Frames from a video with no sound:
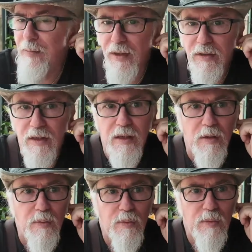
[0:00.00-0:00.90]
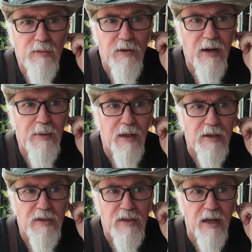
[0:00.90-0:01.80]
about, you know, for anybody
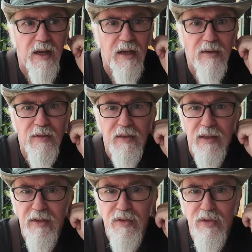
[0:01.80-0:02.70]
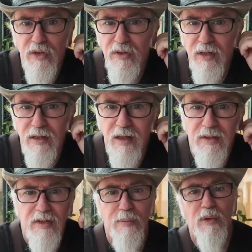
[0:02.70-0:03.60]
that's thinking that this is just a,
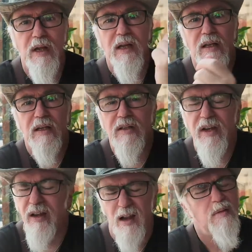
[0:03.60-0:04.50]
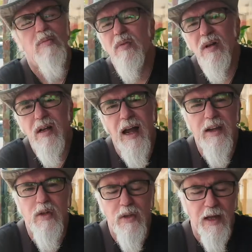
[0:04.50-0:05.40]
a simple gig, it's like, ah, I
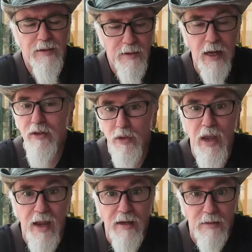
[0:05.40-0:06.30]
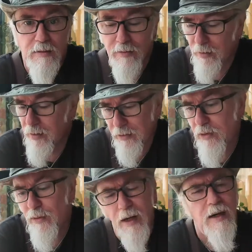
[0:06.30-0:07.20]
can do that. And you can.
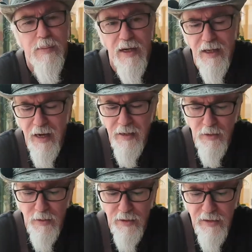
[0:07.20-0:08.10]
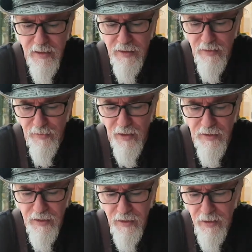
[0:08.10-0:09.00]
You, anybody can do this. It's
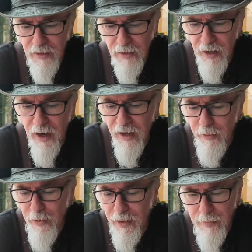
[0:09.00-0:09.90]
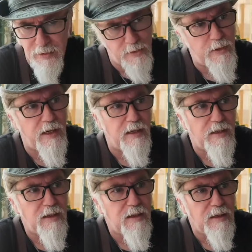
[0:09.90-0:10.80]
fun. I highly recommend doing it.
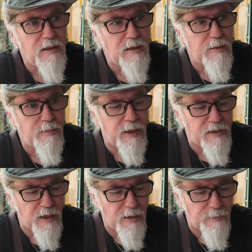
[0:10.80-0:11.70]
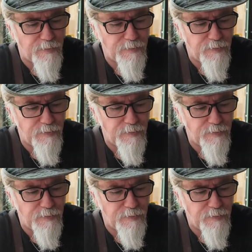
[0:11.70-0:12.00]
But, um,